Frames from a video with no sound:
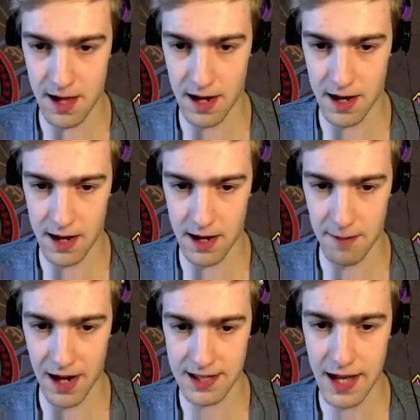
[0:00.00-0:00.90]

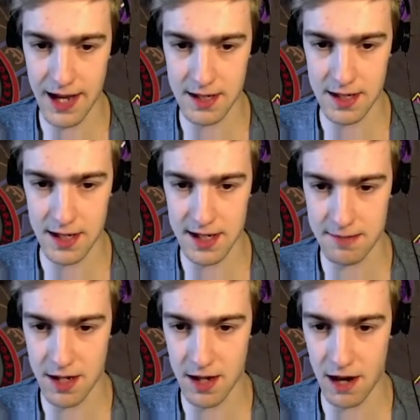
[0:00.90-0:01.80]
I like the
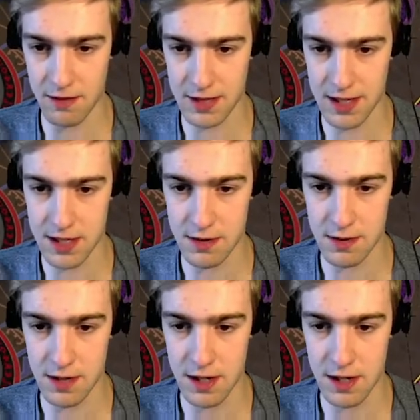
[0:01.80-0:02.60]
Kisma, I really do.